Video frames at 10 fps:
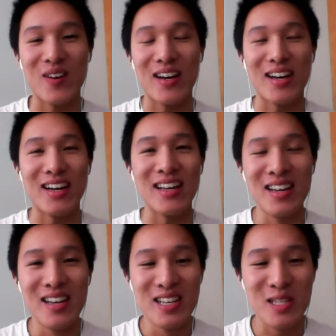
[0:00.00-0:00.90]
Uh,
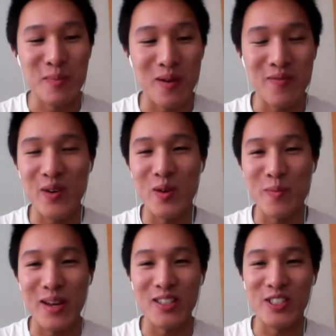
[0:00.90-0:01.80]
smartphone
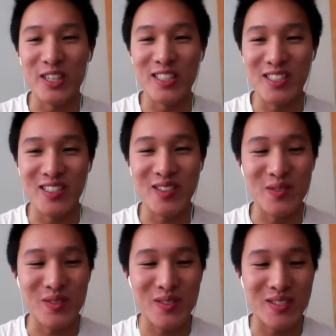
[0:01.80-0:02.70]
penetration
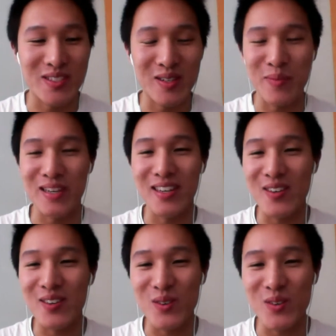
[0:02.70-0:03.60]
was going to be
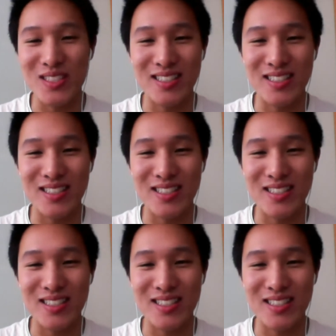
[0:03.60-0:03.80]
huge,